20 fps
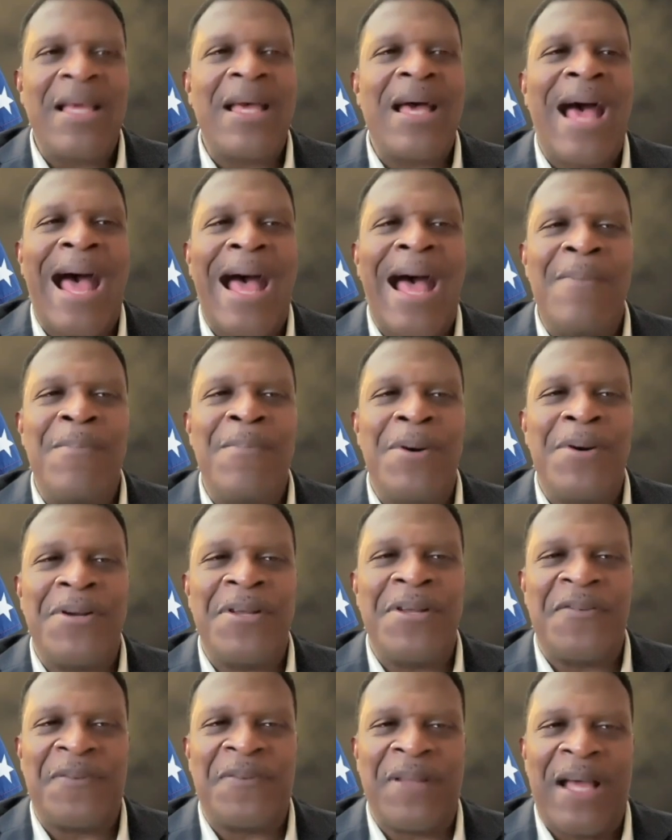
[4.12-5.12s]
I'm Bernie
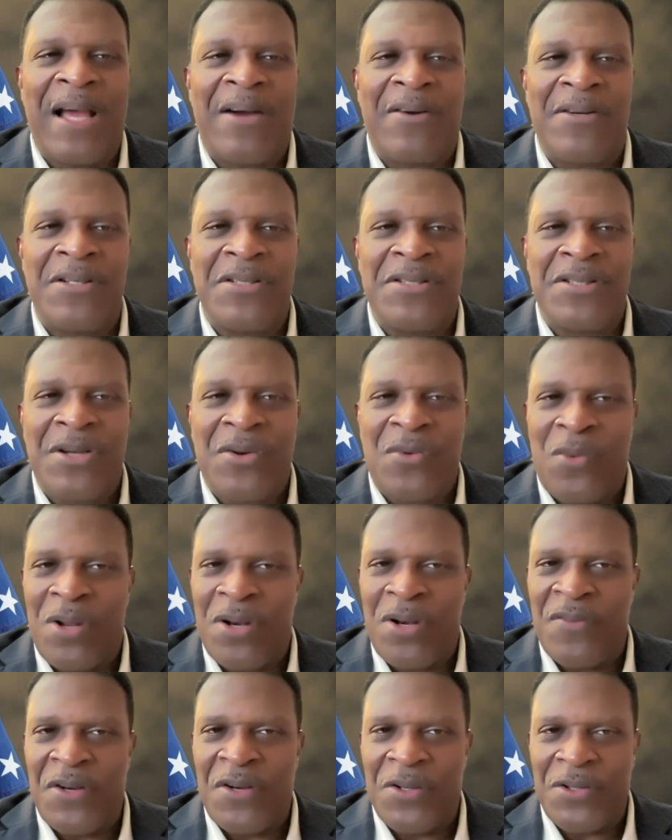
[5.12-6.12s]
Flowers, one
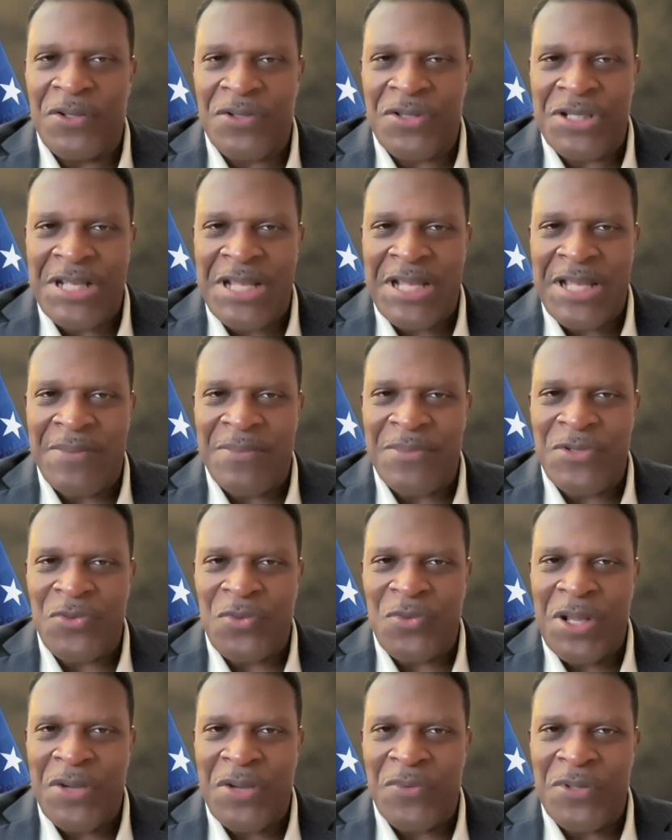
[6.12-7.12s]
of Uncle Sam's
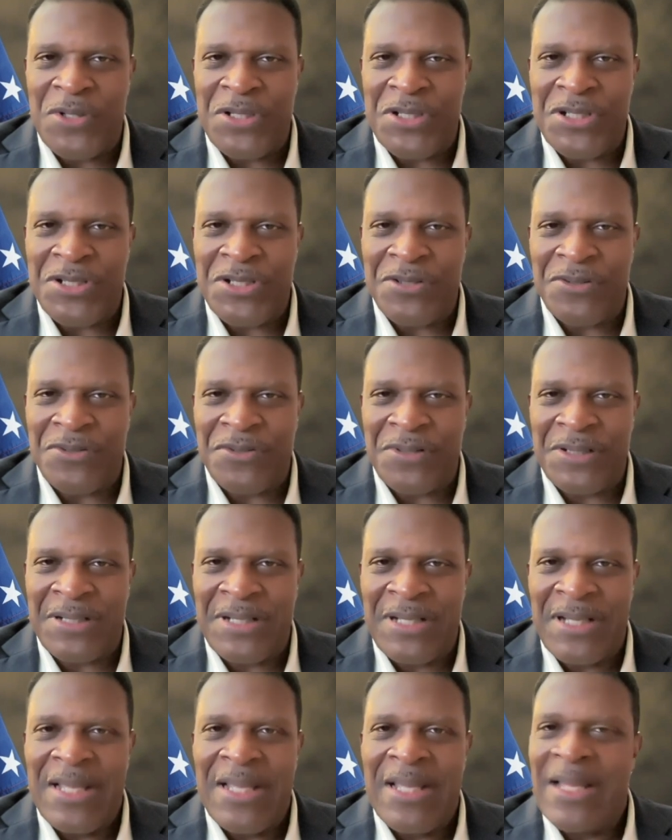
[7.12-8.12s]
wayward children.
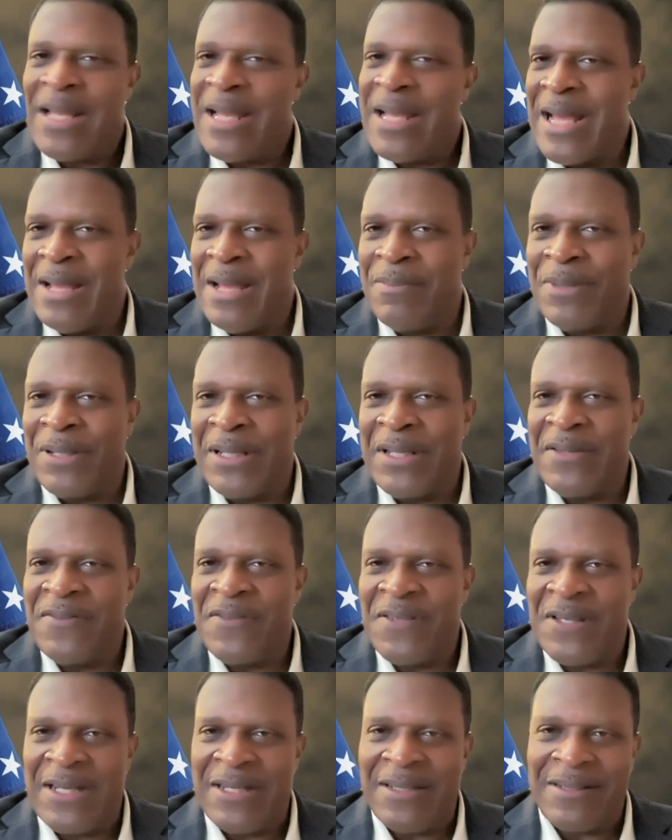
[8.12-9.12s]
I believe
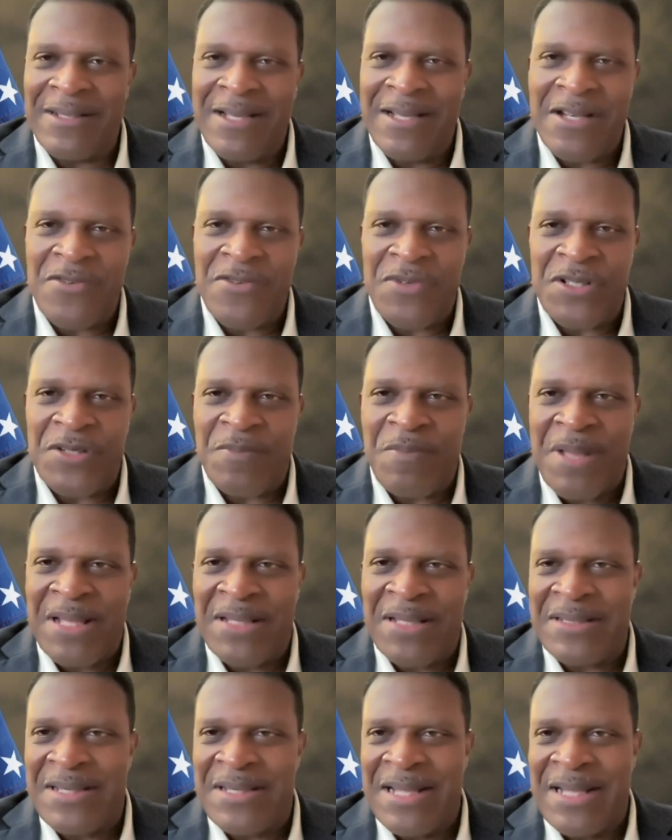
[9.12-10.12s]
that our country's
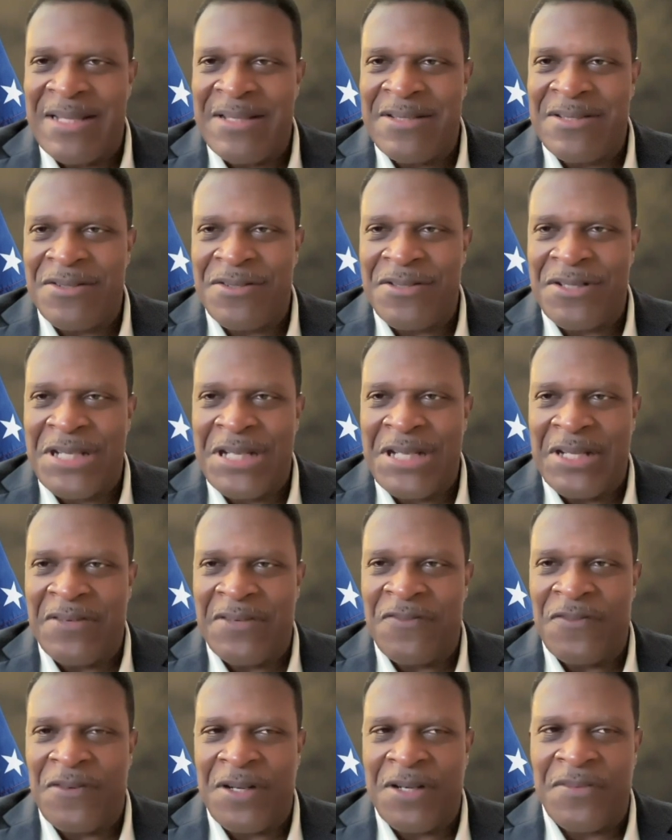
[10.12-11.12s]
best days are still in
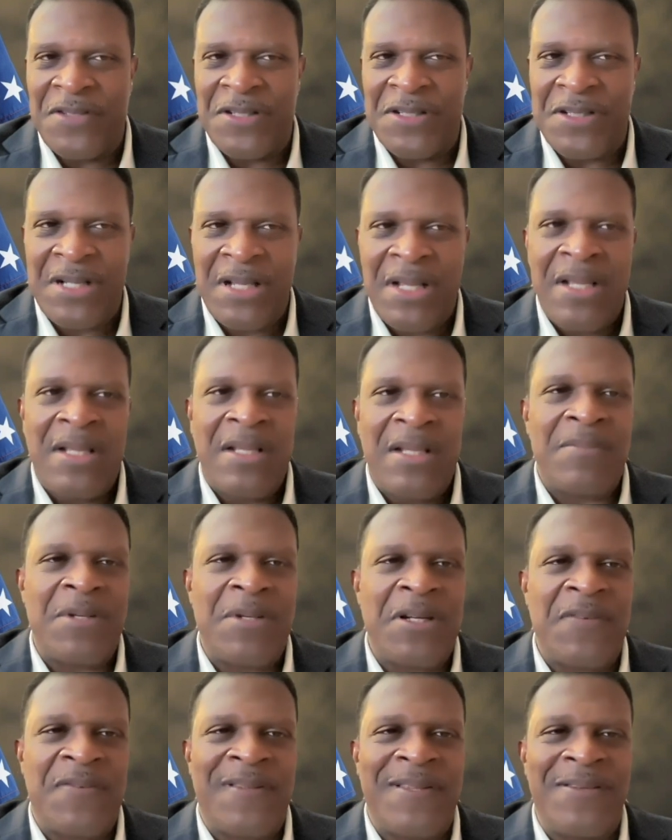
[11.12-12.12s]
front of us, but
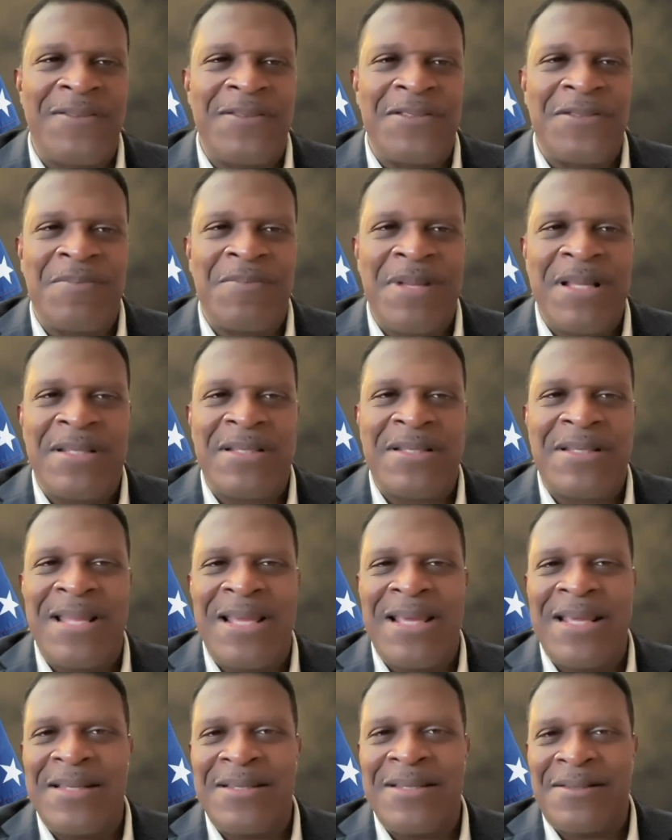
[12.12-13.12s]
if those best
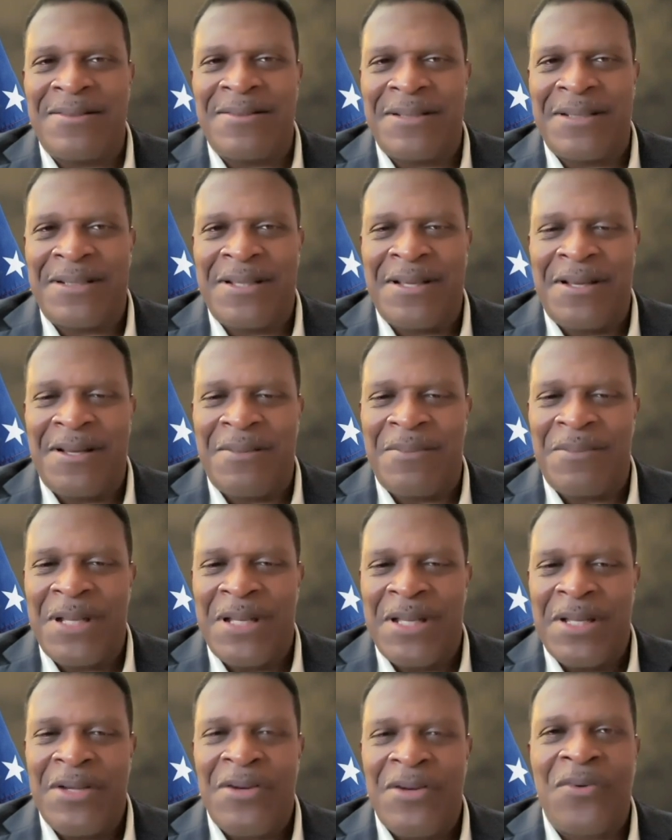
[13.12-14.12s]
days are to come,
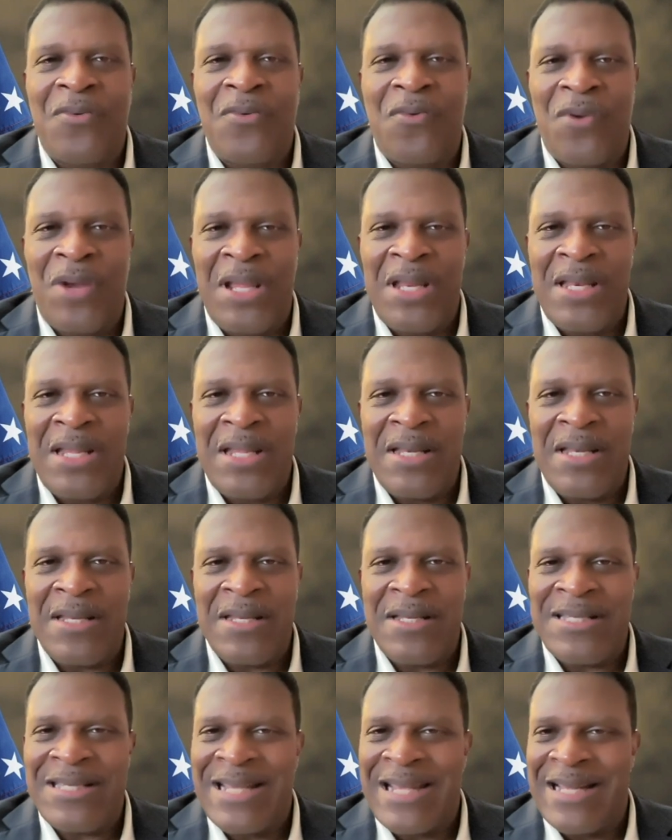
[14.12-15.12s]
we need to
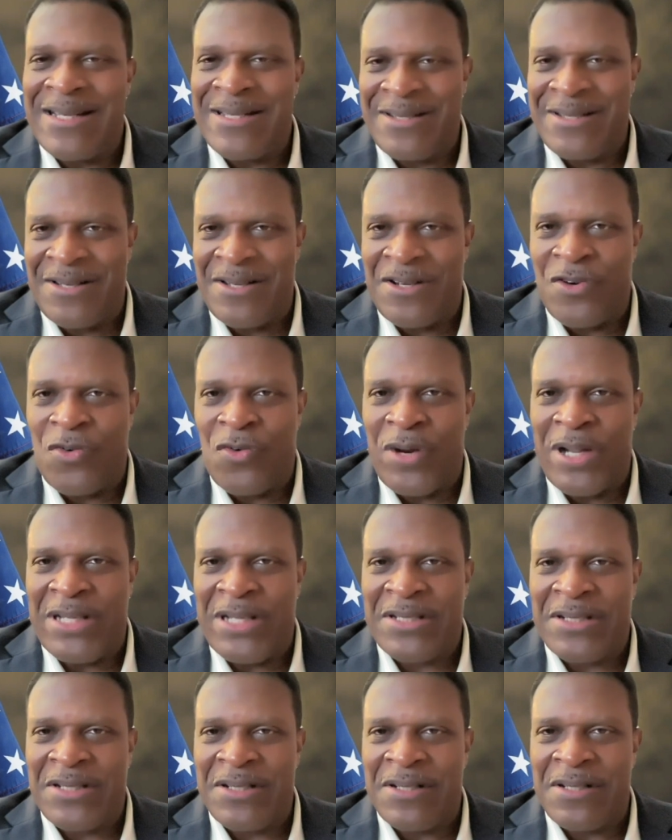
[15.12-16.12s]
change the
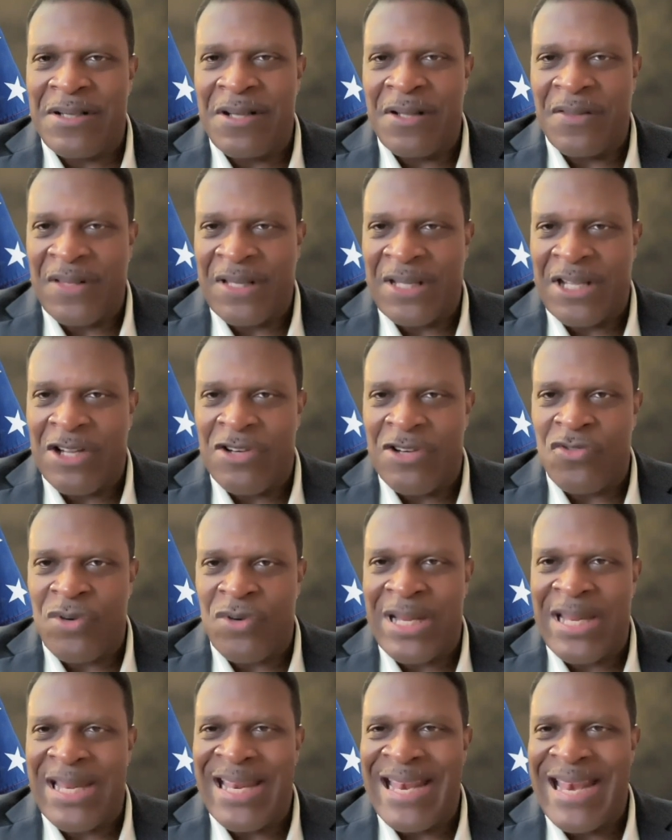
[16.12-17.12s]
direction of the
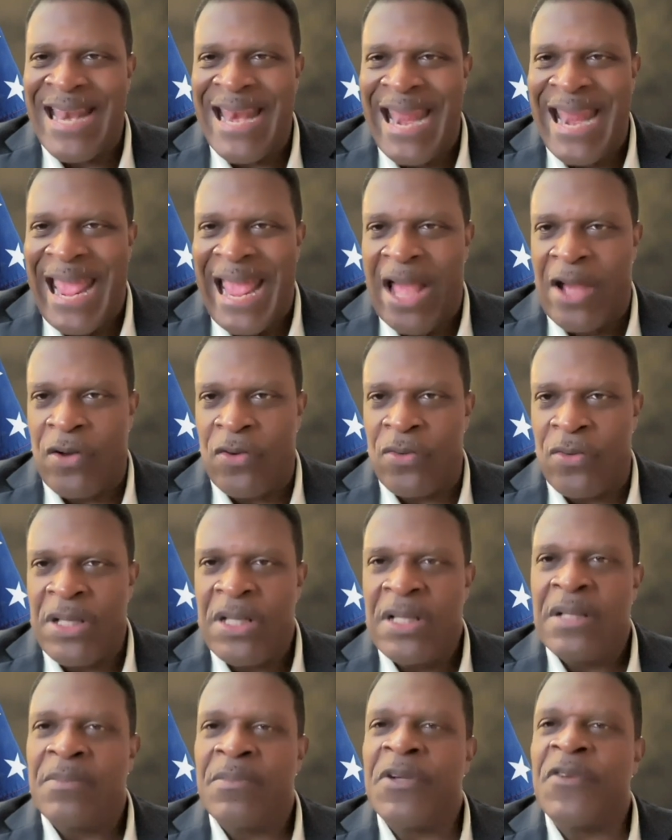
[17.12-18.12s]
country now,
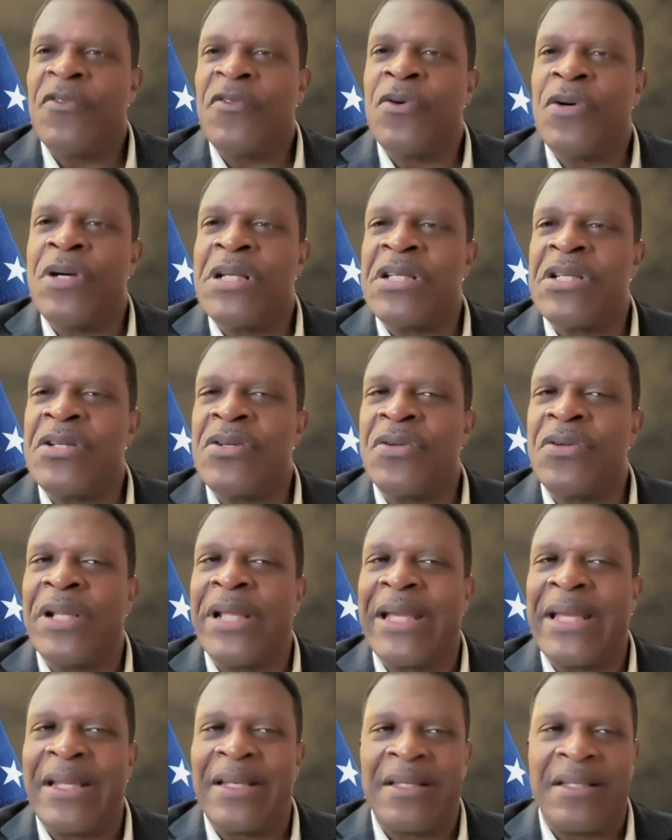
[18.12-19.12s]
before it's too
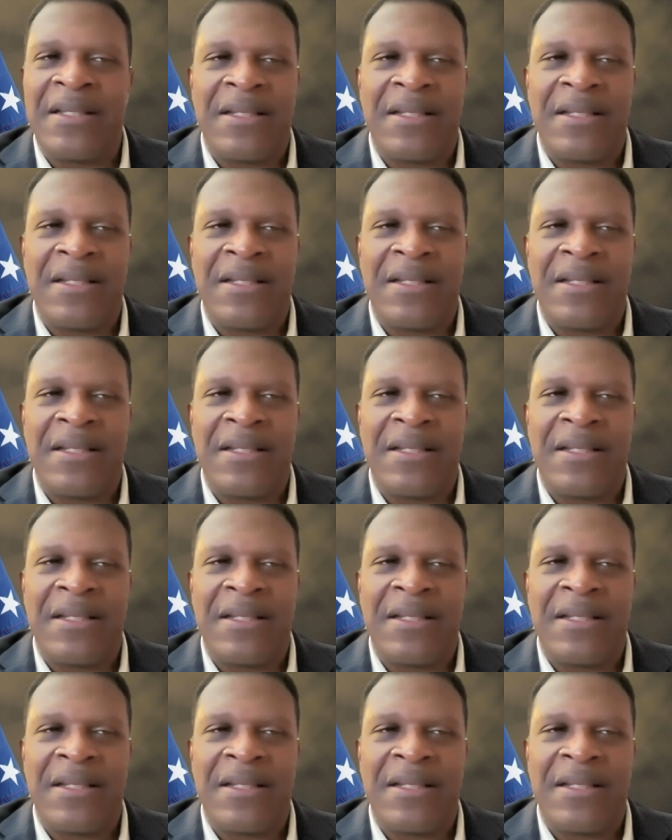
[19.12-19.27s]
late.